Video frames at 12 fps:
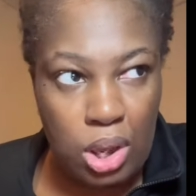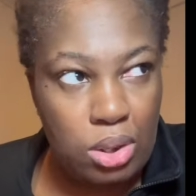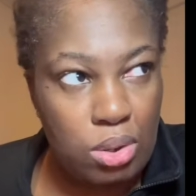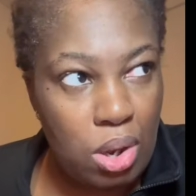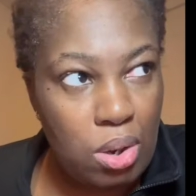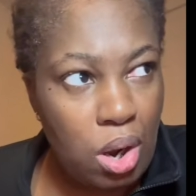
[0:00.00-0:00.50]
So
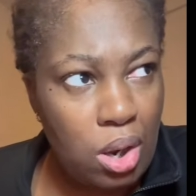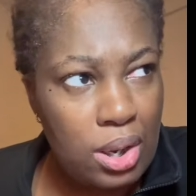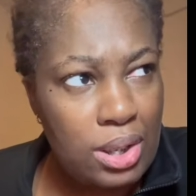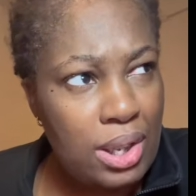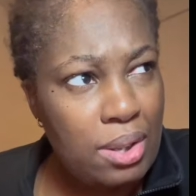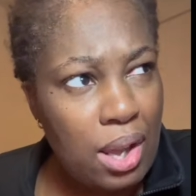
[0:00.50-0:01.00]
I go out, and he's
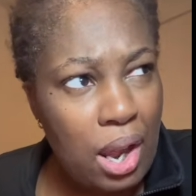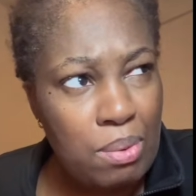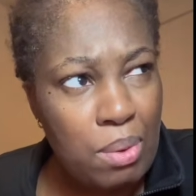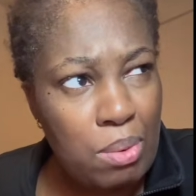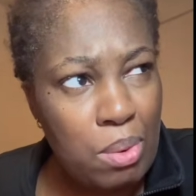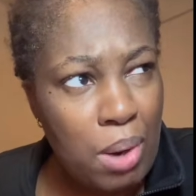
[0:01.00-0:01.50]
like, we're
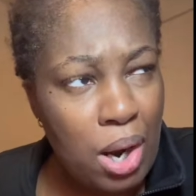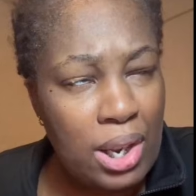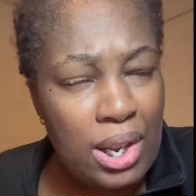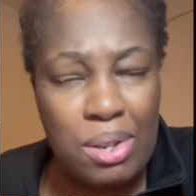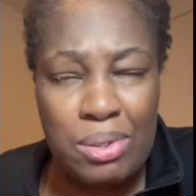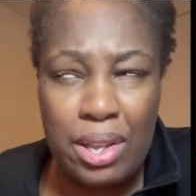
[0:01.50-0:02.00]
walking.
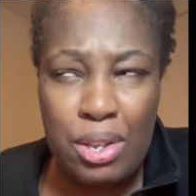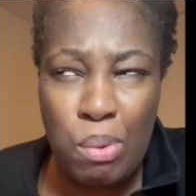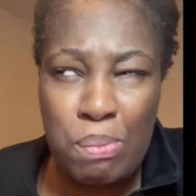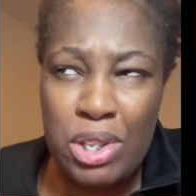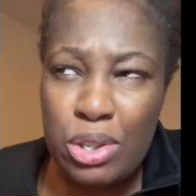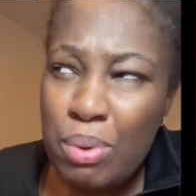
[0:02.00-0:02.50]
He was like, you're
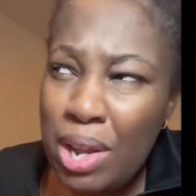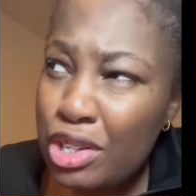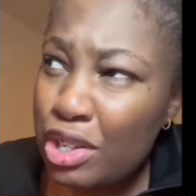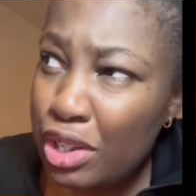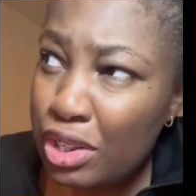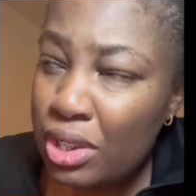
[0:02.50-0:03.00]
Miss
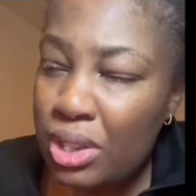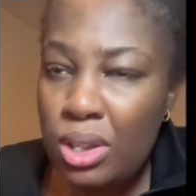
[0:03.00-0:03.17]
Questions.